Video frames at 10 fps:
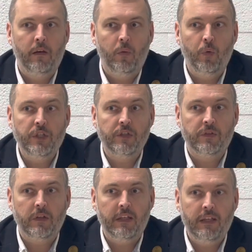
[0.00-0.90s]
We're
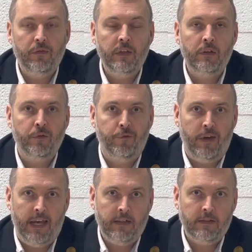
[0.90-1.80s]
just giving the
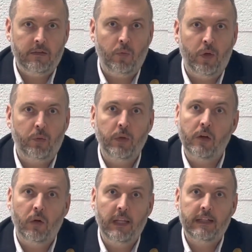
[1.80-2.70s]
facts, what we
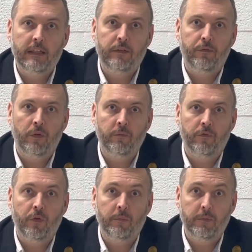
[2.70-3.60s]
collected
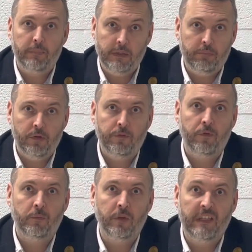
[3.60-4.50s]
from the people,
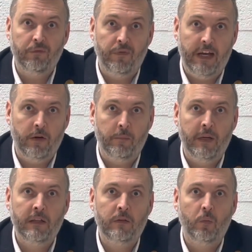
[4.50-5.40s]
from the
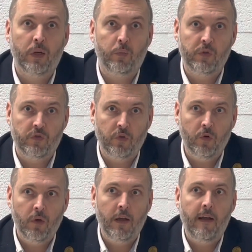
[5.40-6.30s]
environment, what we
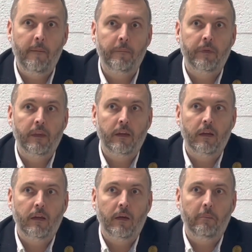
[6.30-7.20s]
saw.
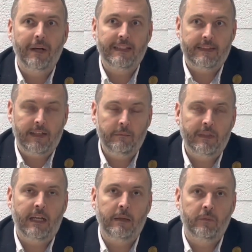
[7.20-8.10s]
But
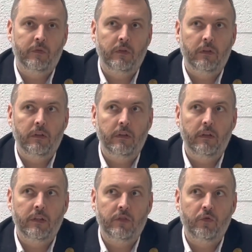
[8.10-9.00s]
sometimes
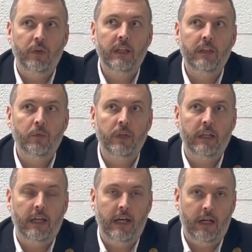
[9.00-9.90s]
it's
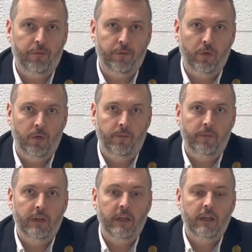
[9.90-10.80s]
really helpful
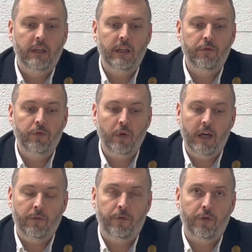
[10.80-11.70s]
if you
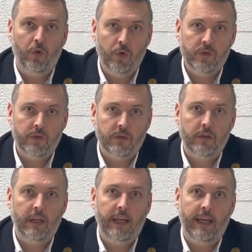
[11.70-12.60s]
have thoughts
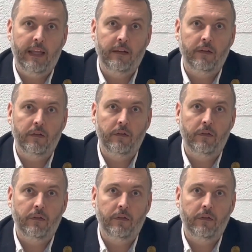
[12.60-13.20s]
and